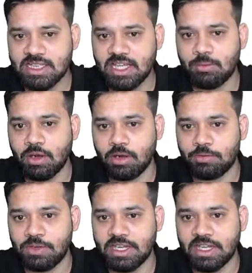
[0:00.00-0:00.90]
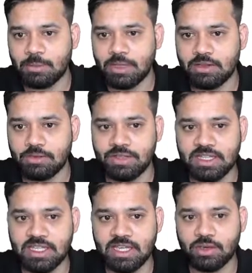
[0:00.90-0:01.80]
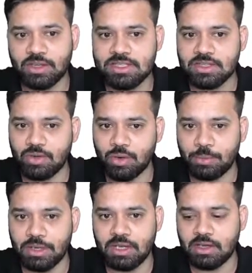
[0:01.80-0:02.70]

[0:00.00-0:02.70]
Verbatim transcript: theme of FinTech Month of Niti Aayog is open.